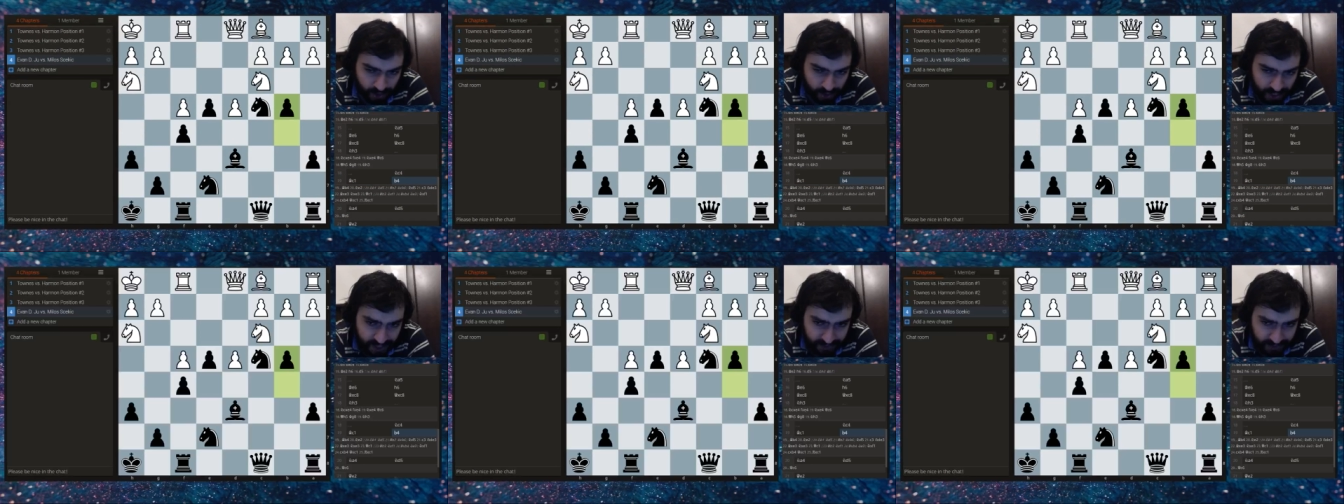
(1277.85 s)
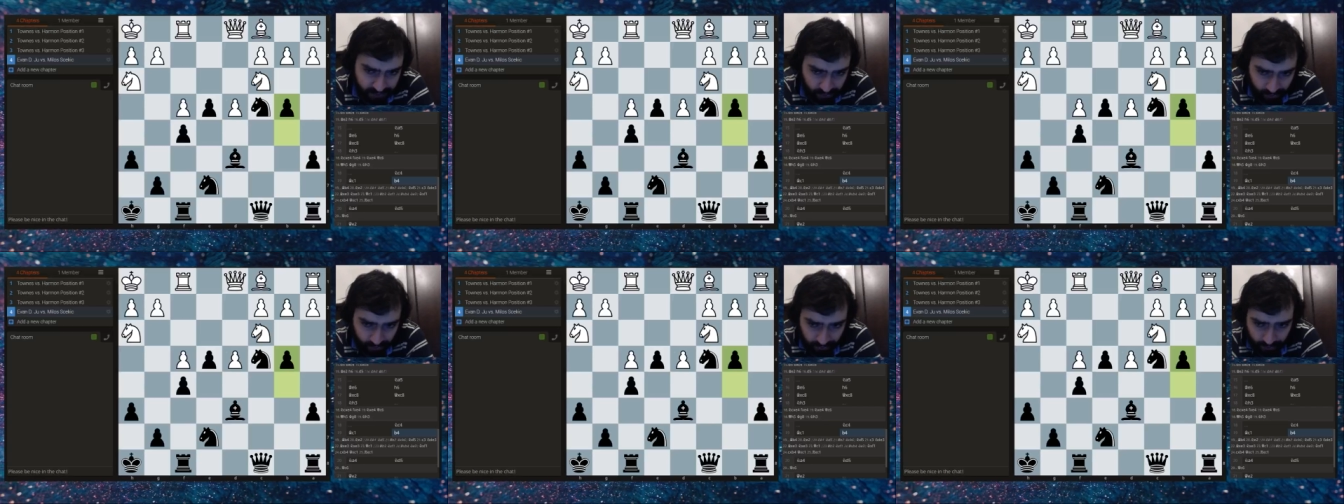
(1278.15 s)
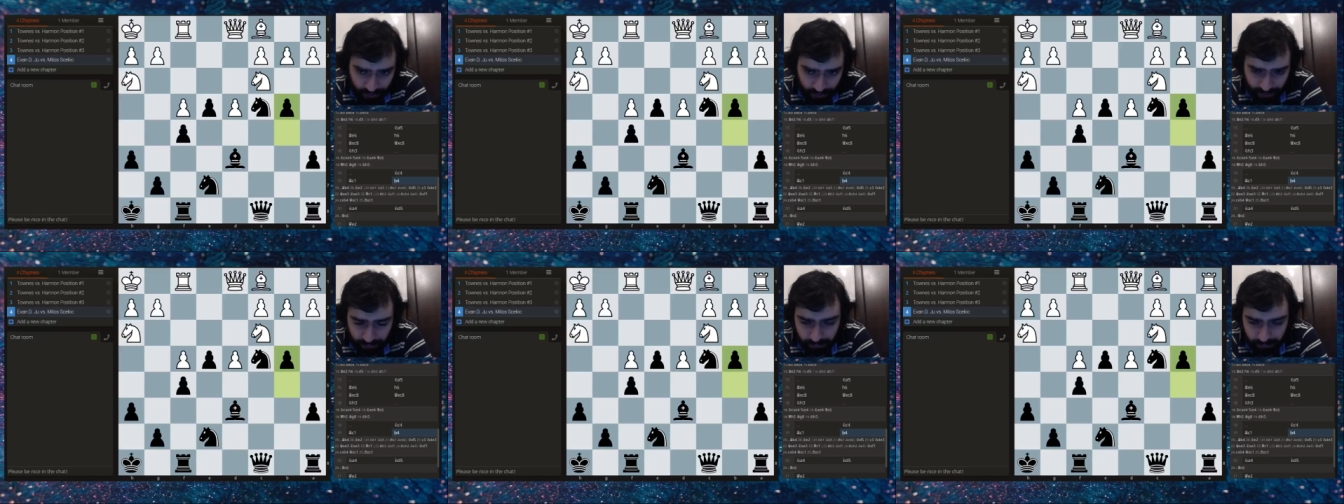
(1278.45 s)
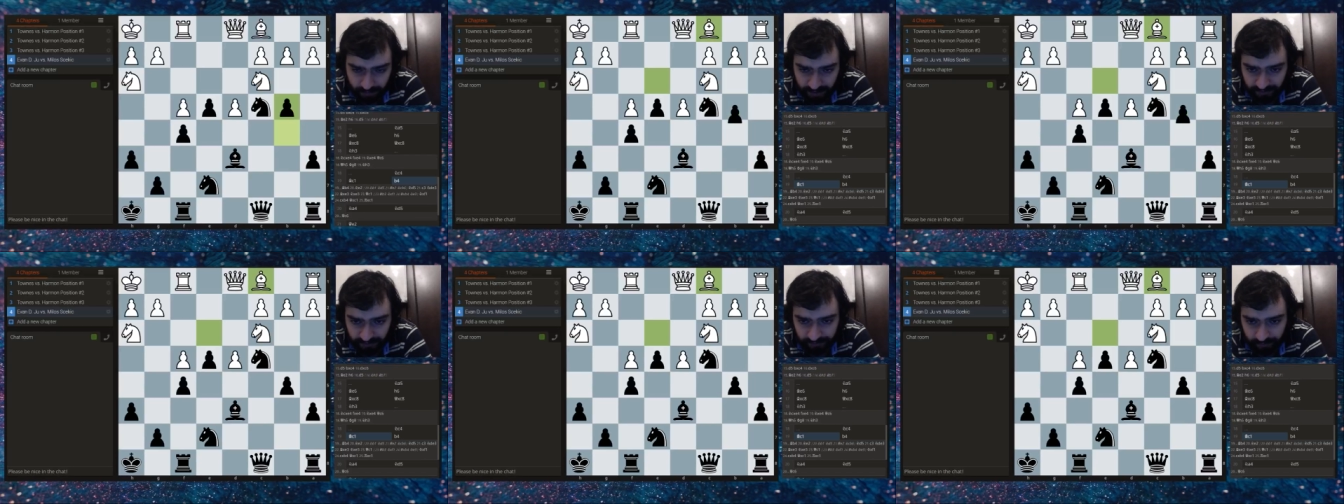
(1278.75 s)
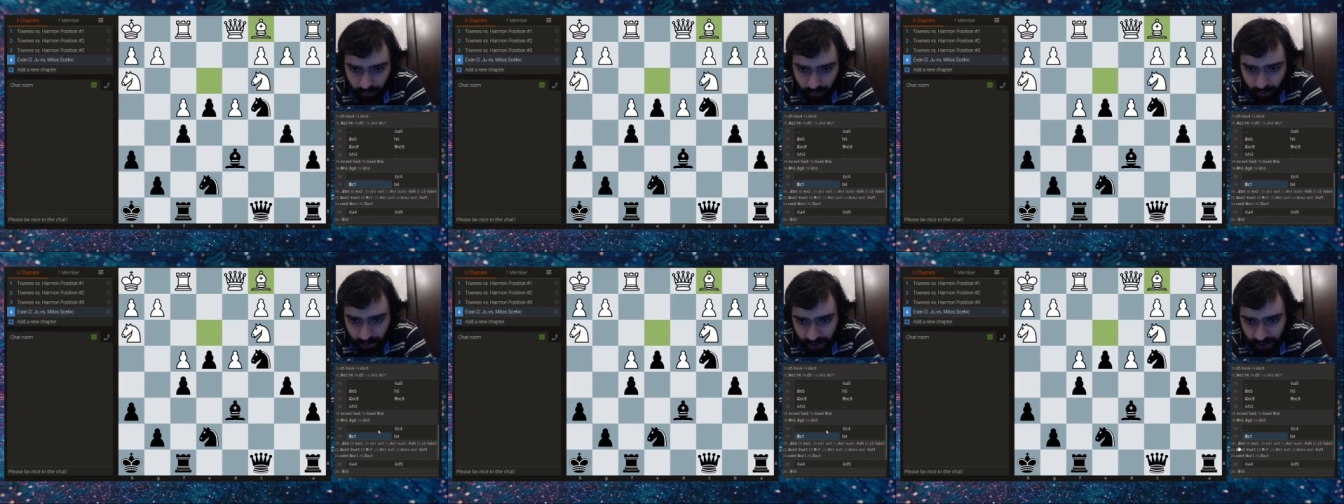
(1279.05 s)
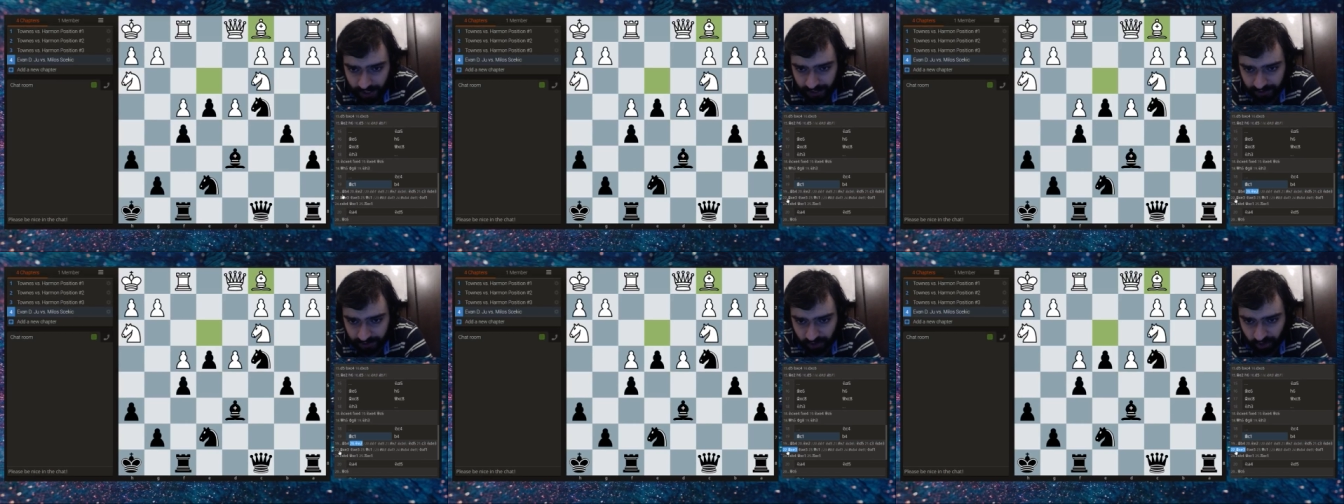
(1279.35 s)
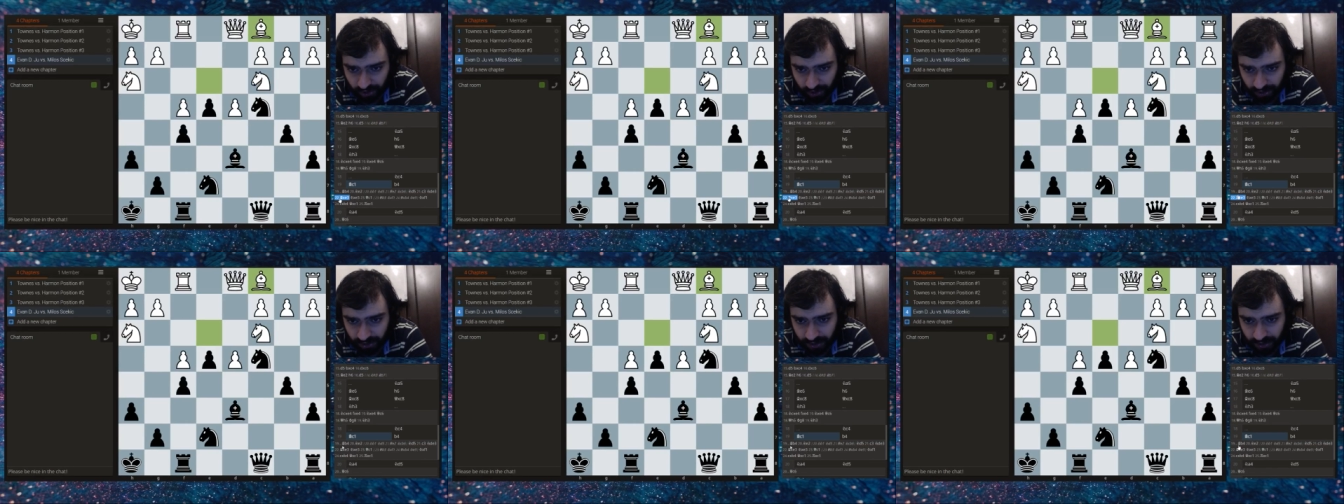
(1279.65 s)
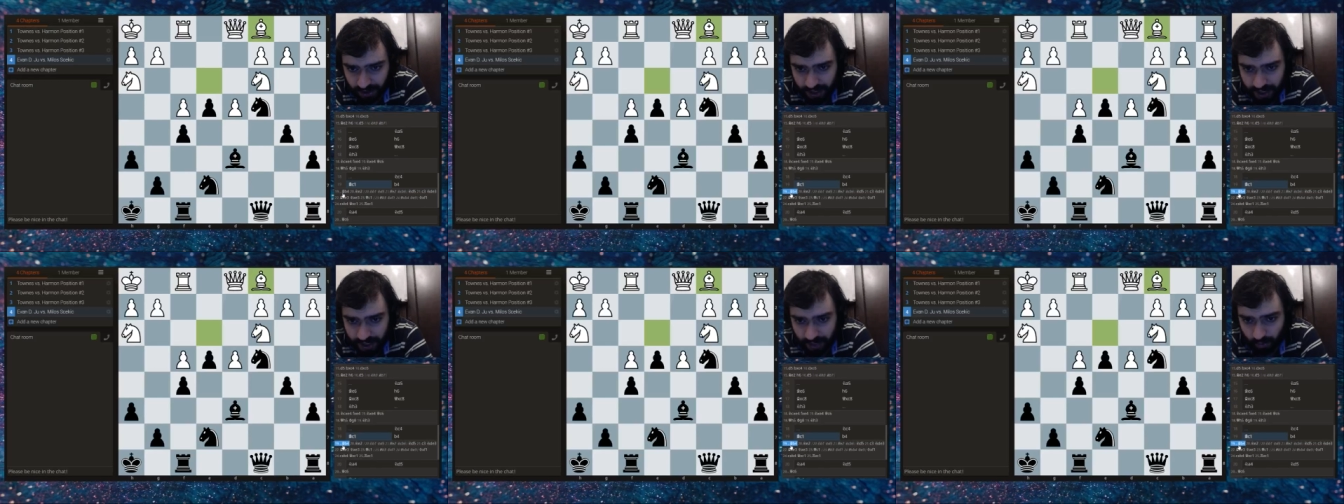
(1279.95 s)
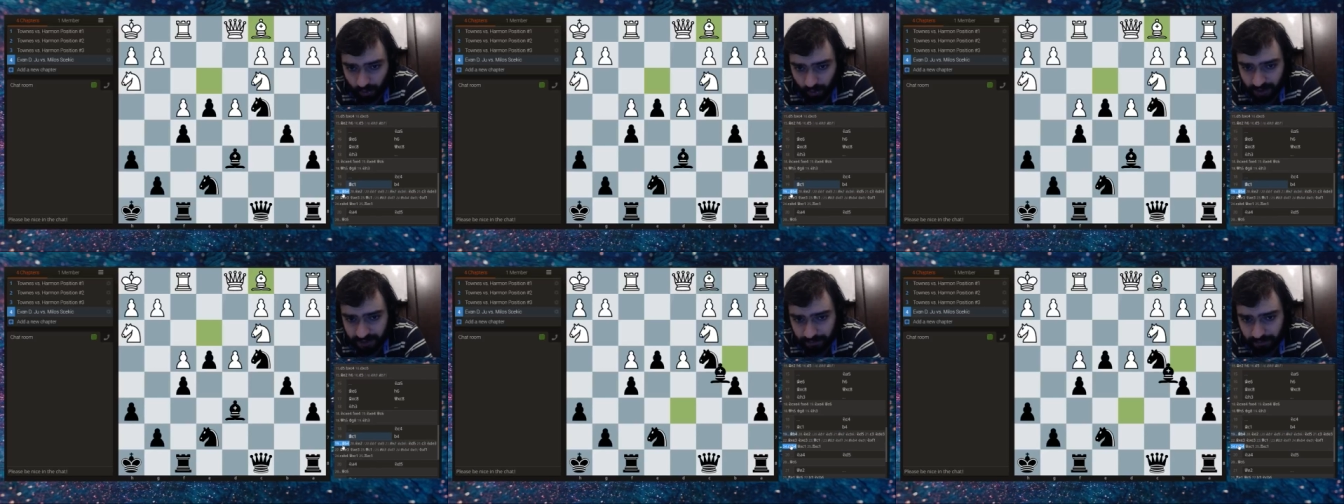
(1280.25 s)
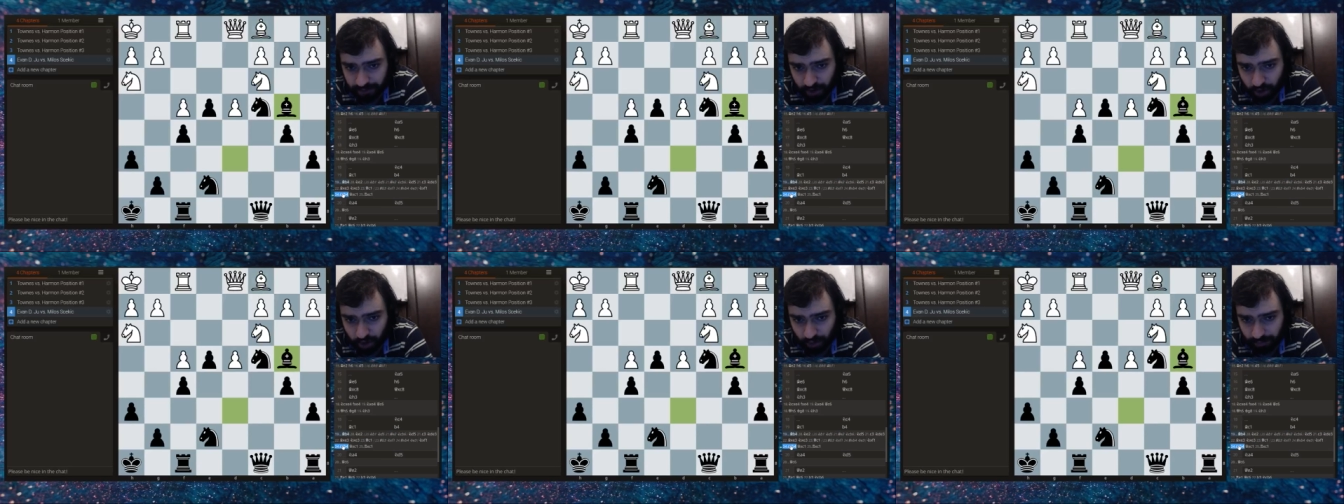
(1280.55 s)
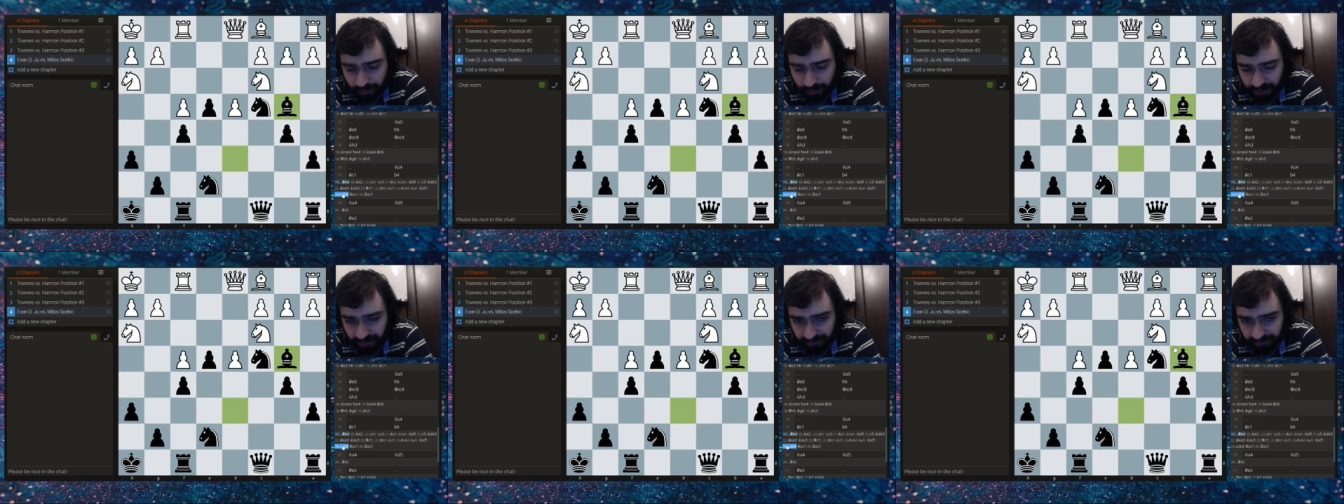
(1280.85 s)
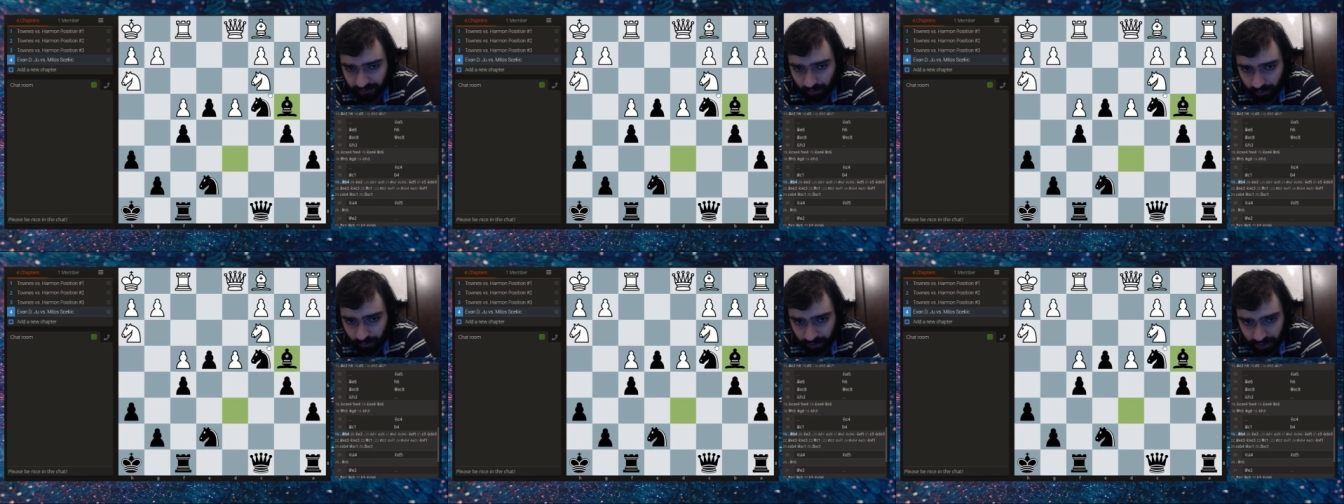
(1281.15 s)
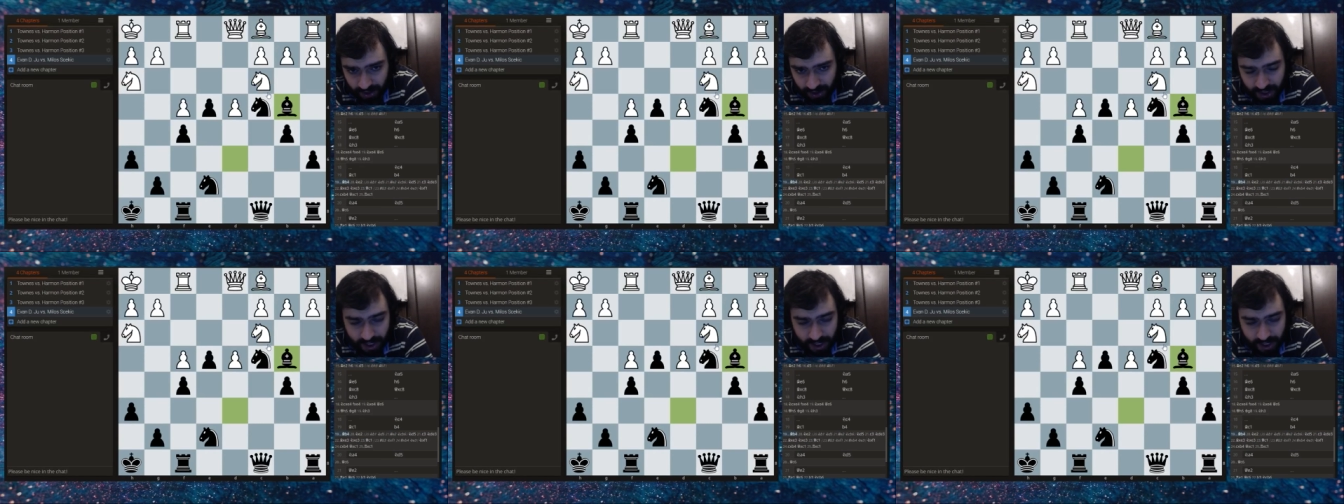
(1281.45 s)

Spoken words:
accurate than b4 actually was bishop b4.